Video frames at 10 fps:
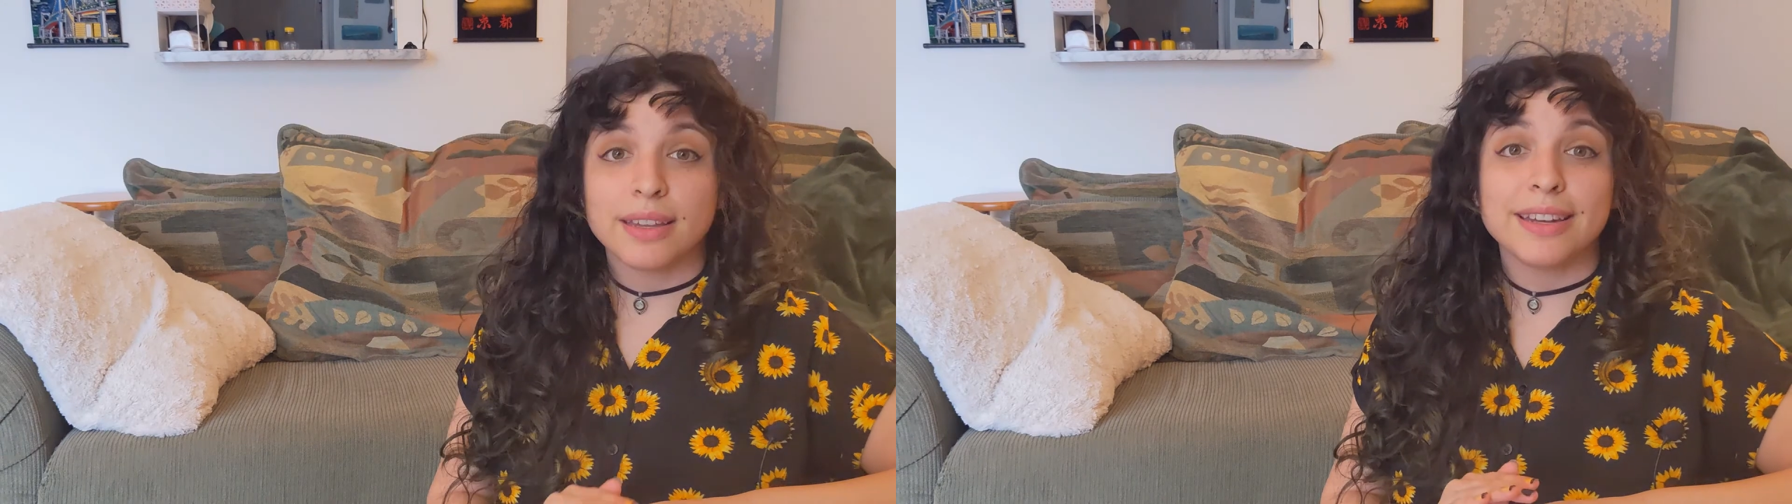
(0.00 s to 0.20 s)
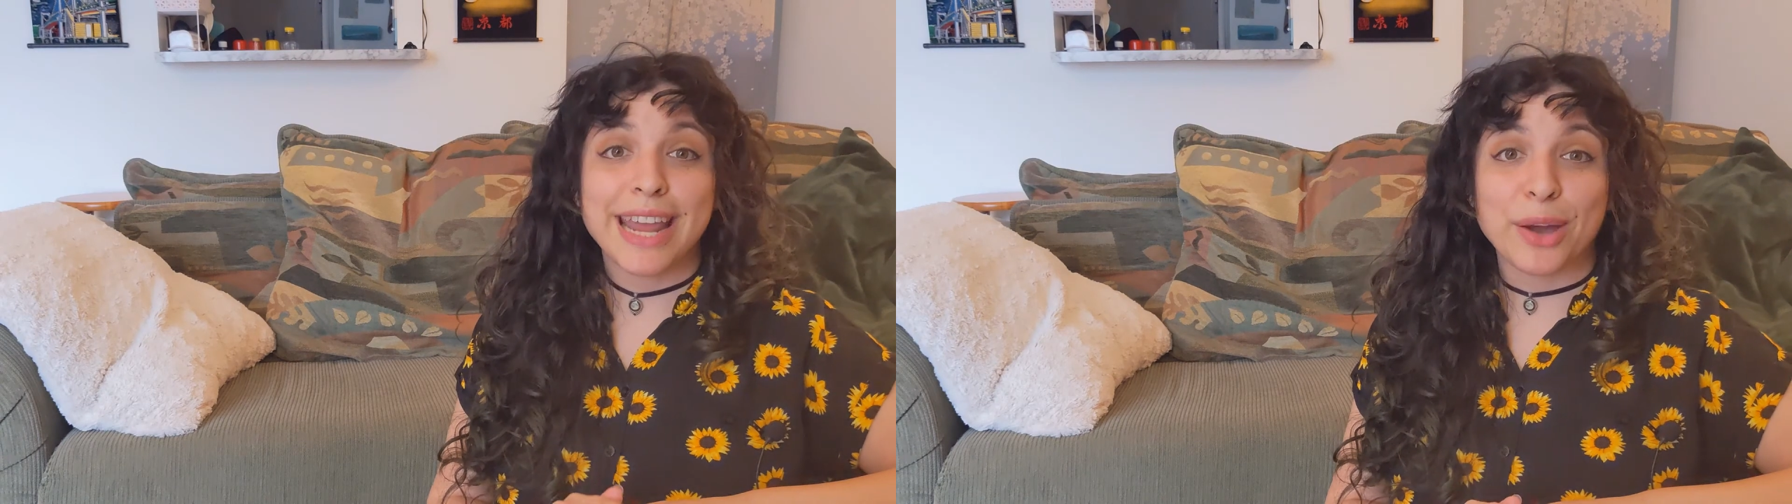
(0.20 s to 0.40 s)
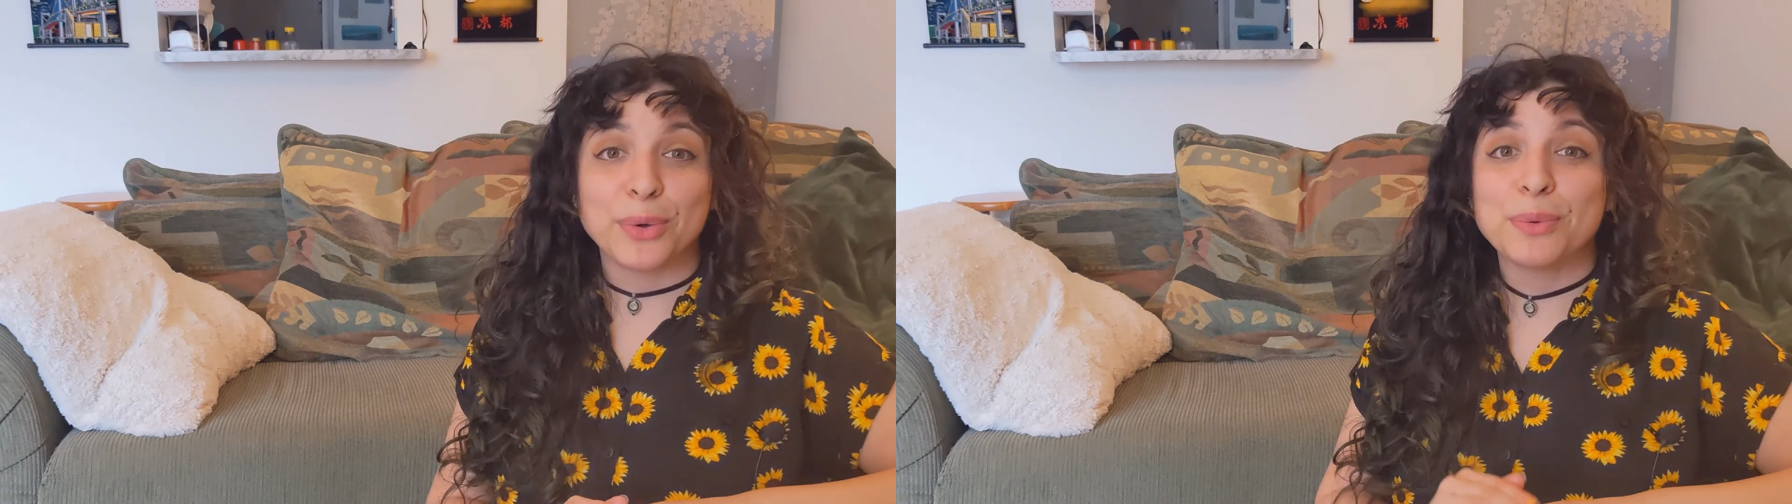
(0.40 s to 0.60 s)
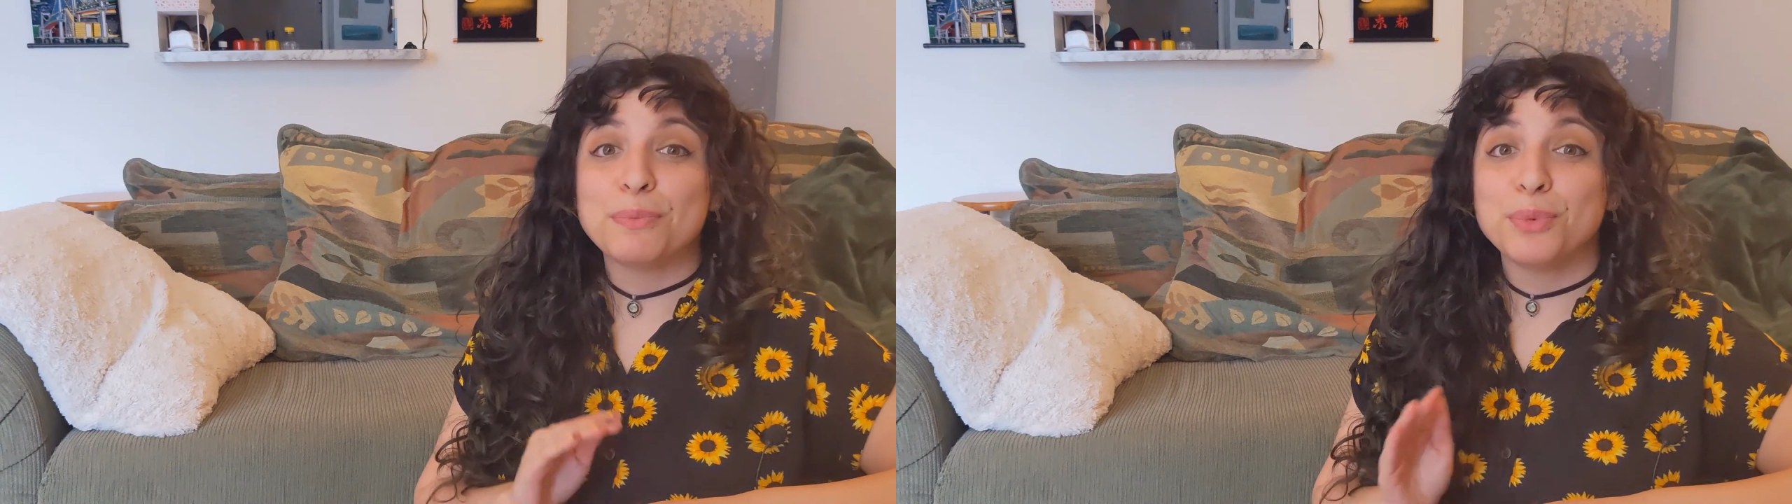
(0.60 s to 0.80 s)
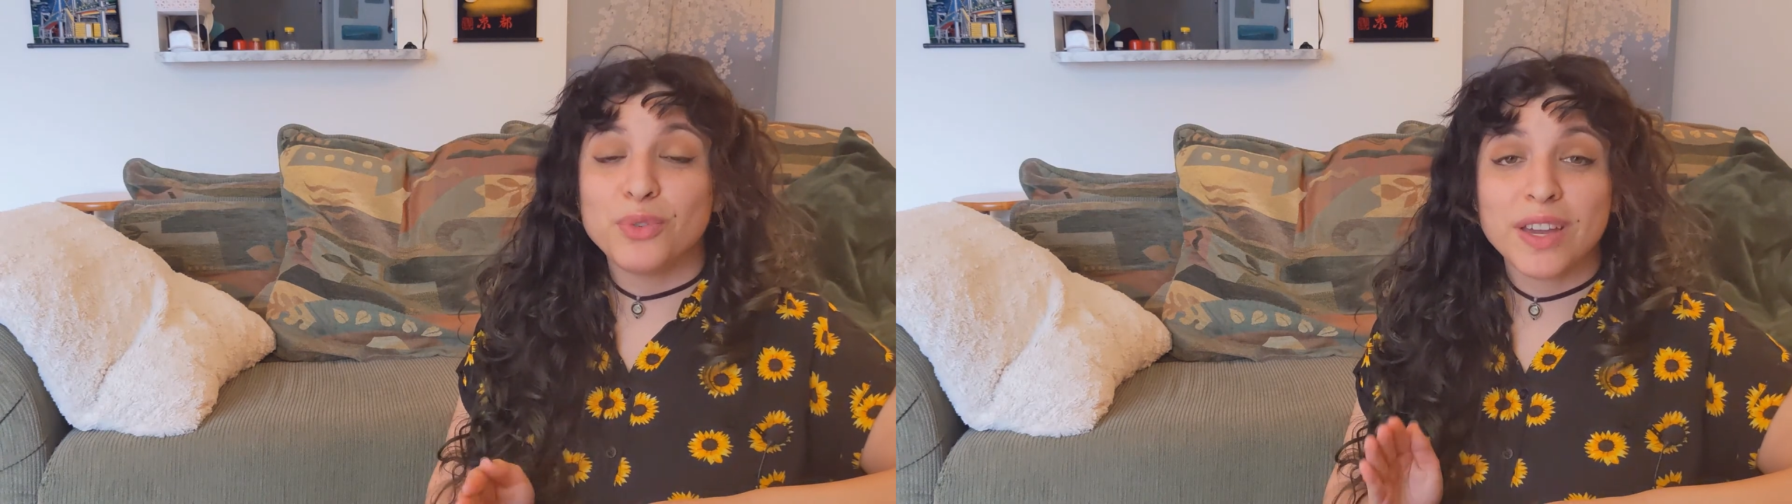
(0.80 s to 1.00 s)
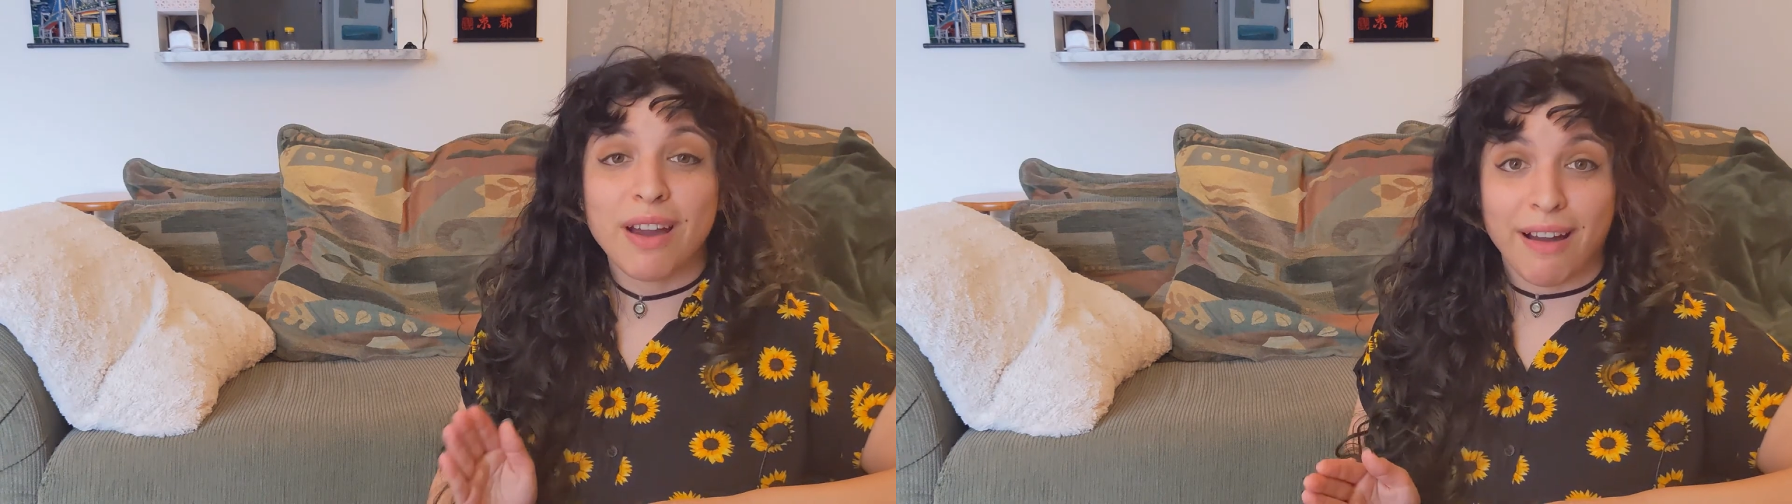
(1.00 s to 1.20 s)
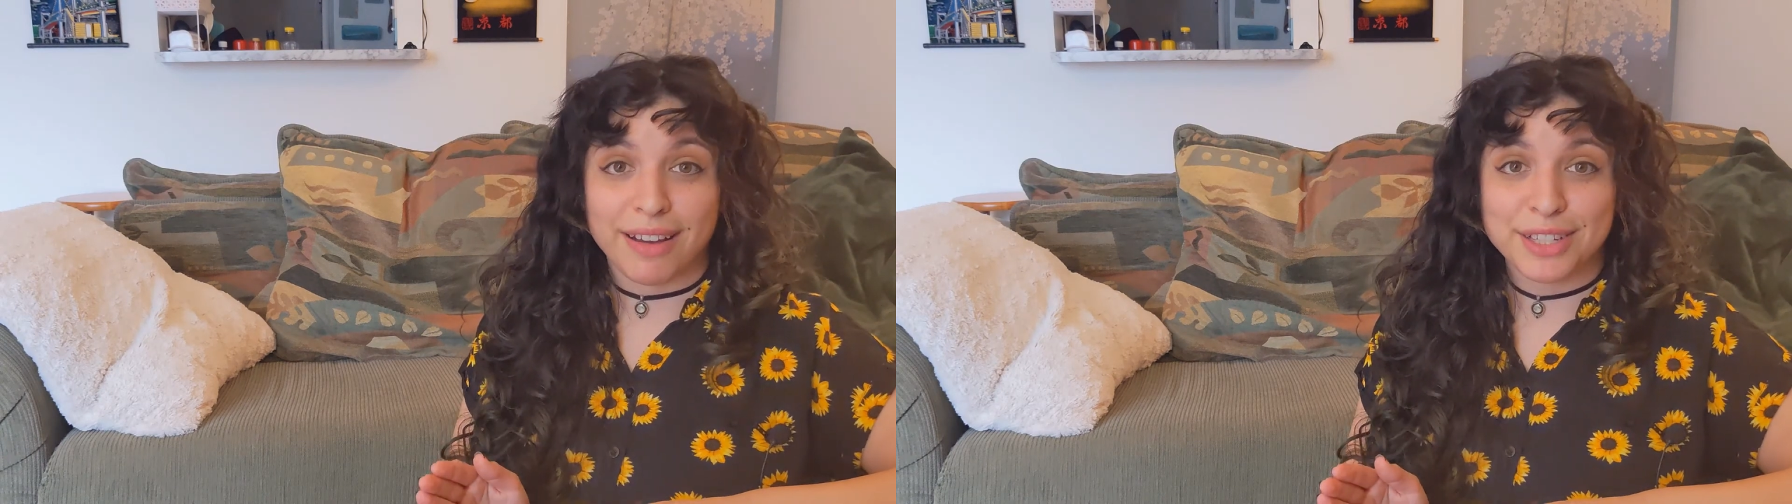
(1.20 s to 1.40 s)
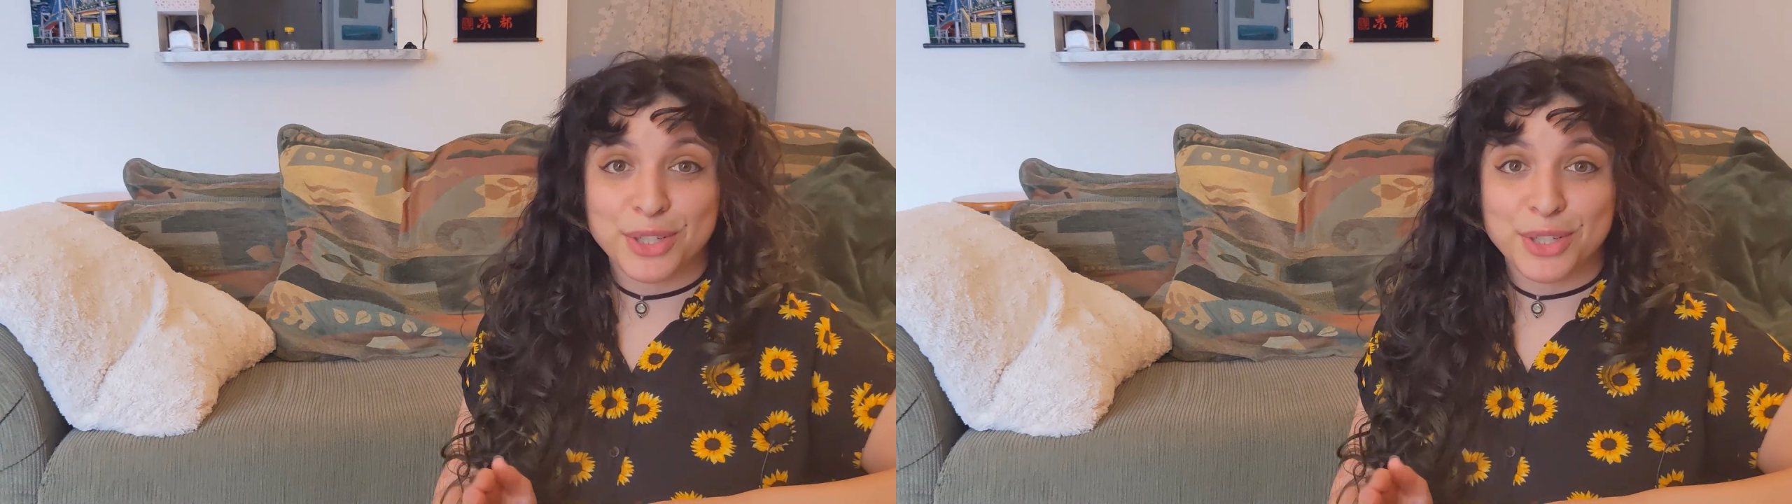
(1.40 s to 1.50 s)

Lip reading: Now, moving on